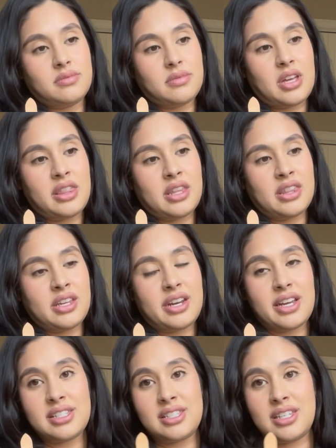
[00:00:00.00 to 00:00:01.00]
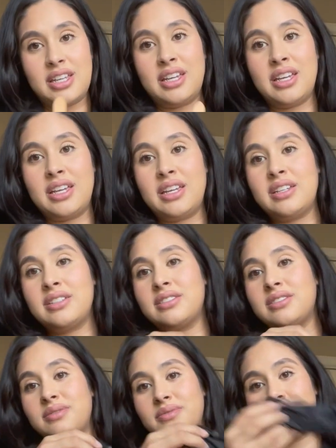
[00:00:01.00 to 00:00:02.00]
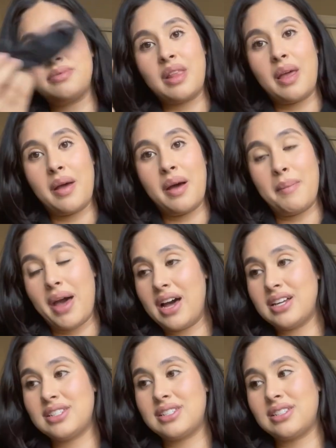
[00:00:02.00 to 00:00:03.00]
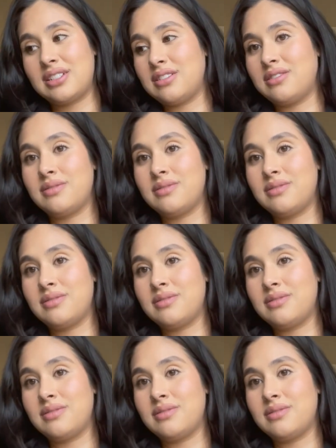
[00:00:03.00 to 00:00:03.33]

And then the next thing, a mask,